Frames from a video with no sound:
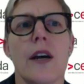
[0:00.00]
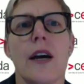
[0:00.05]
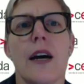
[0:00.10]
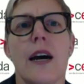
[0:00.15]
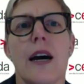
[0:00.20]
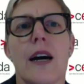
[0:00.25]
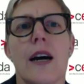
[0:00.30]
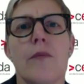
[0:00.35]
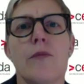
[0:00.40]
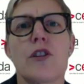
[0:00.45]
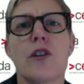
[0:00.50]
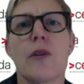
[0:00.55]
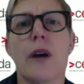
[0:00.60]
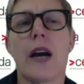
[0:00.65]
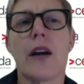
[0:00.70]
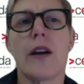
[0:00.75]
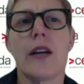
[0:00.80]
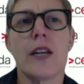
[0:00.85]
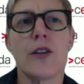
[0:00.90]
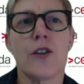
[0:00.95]
to
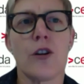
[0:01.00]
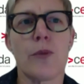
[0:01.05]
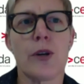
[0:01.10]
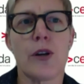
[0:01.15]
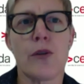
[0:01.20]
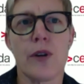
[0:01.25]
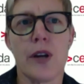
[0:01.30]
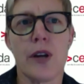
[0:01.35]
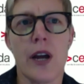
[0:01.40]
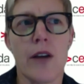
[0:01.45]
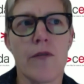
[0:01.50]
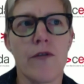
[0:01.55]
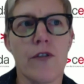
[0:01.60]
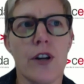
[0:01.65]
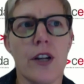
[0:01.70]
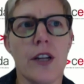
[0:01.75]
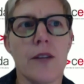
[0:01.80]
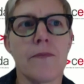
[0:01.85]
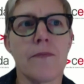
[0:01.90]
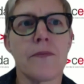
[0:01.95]
our economic
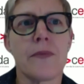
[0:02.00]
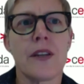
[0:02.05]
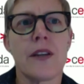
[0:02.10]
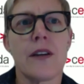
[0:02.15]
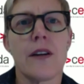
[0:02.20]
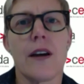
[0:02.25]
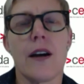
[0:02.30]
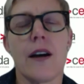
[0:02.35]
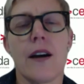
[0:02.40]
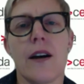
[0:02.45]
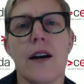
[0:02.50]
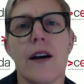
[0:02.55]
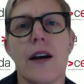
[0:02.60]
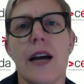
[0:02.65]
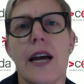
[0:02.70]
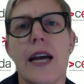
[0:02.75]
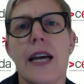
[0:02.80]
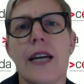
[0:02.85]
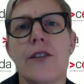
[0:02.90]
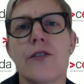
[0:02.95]
recovery,
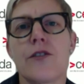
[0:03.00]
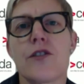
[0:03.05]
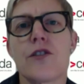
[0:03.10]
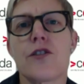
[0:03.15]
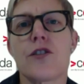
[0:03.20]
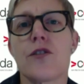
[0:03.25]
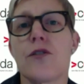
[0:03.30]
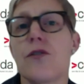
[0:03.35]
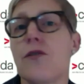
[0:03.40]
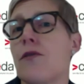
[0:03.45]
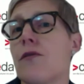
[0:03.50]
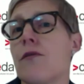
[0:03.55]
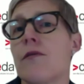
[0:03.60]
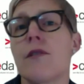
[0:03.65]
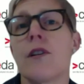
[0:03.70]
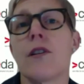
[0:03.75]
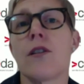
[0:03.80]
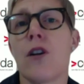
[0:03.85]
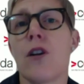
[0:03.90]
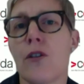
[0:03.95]
and to
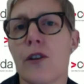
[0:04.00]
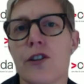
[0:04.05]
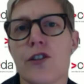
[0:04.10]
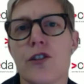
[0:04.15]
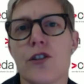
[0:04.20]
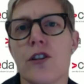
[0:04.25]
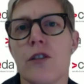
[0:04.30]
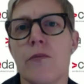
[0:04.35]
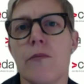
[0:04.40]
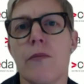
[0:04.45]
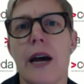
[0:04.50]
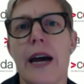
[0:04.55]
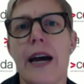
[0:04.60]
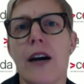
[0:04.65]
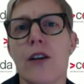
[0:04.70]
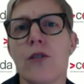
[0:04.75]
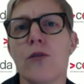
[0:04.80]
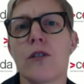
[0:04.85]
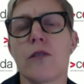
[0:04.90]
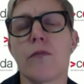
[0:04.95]
the longer-term
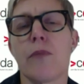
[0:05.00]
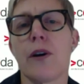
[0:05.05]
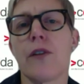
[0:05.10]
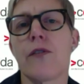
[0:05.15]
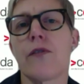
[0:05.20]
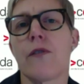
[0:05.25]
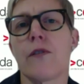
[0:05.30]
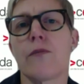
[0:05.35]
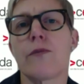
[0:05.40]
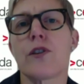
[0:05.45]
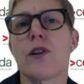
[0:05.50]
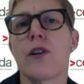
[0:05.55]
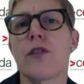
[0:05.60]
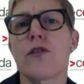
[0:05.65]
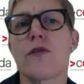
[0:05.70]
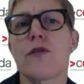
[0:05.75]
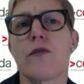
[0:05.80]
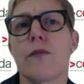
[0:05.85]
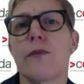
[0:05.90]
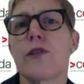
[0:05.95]
outlook, both from
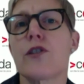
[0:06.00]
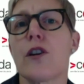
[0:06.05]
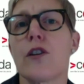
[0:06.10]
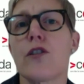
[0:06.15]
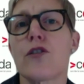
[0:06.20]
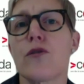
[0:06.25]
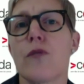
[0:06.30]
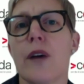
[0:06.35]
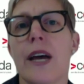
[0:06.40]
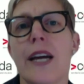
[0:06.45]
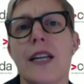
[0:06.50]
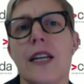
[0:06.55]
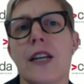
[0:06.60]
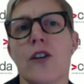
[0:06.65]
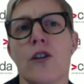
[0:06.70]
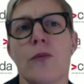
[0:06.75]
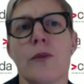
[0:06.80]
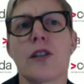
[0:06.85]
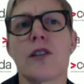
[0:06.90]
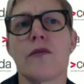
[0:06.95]
a social and
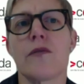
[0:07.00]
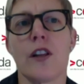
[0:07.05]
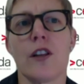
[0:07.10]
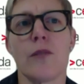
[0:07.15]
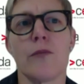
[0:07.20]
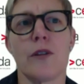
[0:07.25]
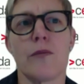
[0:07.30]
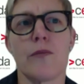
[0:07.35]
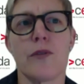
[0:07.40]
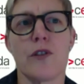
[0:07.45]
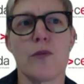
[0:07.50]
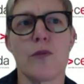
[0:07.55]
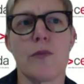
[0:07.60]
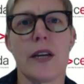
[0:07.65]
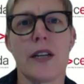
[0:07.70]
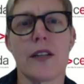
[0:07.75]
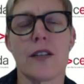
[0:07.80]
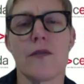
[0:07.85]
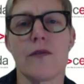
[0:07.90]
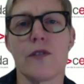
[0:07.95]
economic development
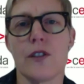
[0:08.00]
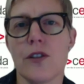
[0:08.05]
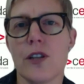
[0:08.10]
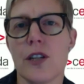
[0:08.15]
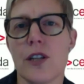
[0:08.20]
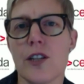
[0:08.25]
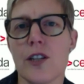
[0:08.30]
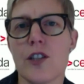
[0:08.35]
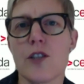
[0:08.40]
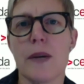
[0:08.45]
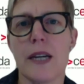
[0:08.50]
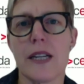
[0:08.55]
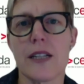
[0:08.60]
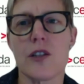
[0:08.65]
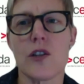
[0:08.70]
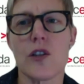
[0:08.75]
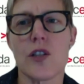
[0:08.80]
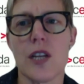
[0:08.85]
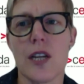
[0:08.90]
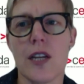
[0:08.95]
perspective. You can expect
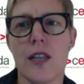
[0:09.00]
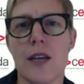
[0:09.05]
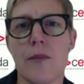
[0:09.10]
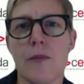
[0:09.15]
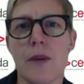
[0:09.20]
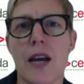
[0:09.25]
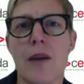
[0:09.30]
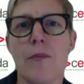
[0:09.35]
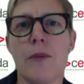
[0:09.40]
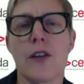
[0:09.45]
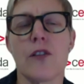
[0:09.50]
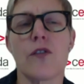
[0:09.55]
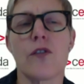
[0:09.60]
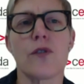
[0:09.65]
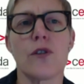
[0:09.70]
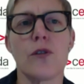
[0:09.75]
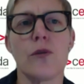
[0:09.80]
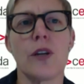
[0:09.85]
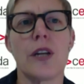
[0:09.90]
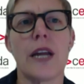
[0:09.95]
to see them coming
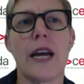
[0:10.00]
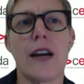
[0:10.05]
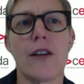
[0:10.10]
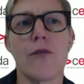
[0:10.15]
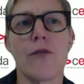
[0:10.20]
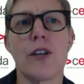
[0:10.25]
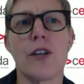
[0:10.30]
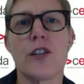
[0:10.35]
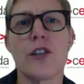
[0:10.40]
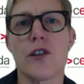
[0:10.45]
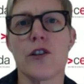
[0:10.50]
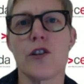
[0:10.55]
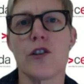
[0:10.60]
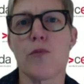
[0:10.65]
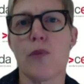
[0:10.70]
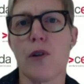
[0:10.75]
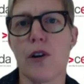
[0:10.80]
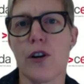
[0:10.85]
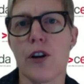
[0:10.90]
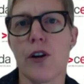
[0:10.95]
through in our research
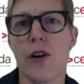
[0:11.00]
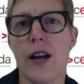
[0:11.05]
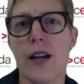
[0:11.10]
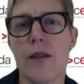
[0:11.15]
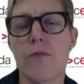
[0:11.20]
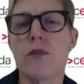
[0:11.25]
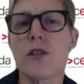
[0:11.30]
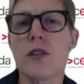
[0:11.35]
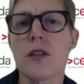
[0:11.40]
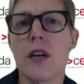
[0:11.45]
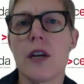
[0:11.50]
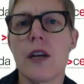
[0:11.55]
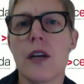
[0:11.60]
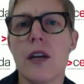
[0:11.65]
programs,